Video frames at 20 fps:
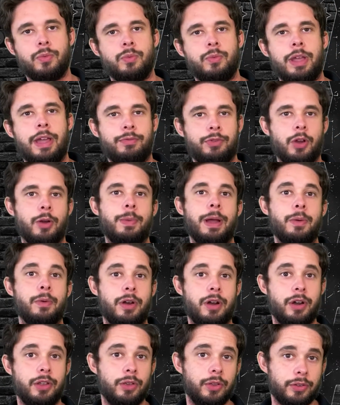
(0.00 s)
We have to go by
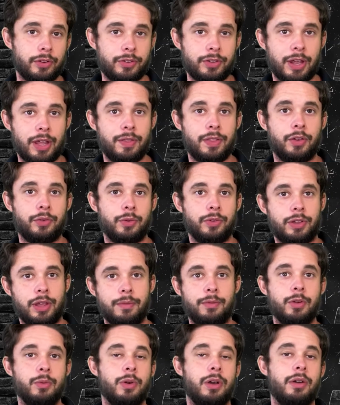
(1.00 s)
what our user said. This was
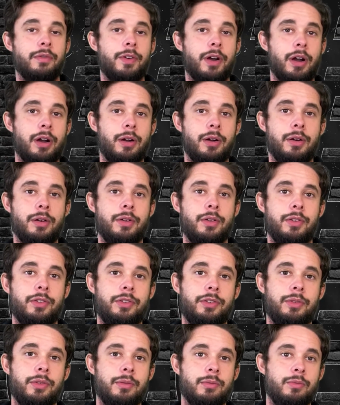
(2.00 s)
given to one of our
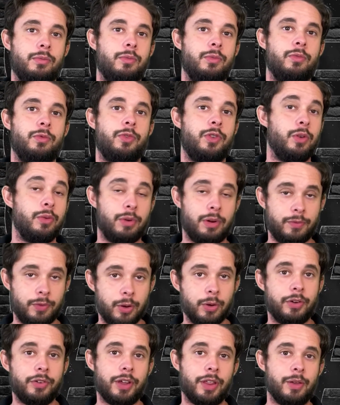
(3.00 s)
few
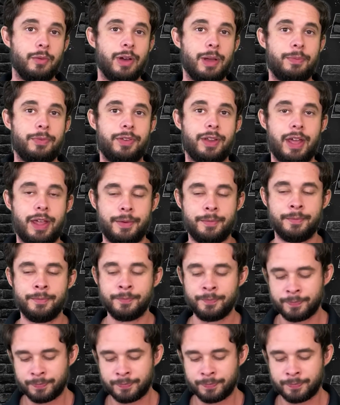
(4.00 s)
reviewers on the website.